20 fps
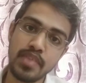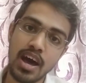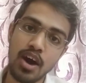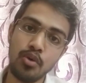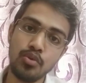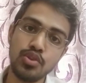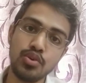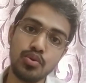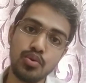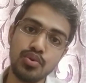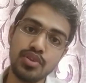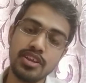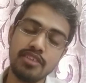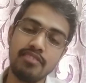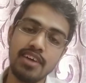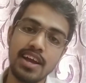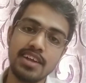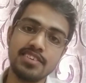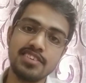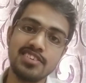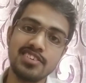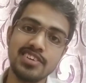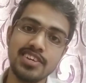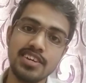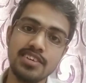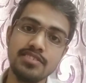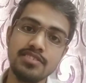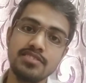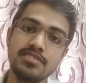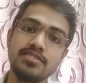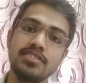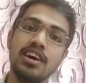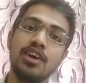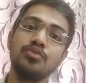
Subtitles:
now the owner had changed,